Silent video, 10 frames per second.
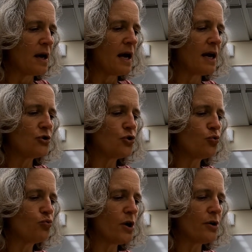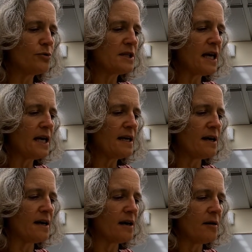And you rotate
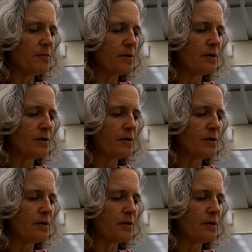up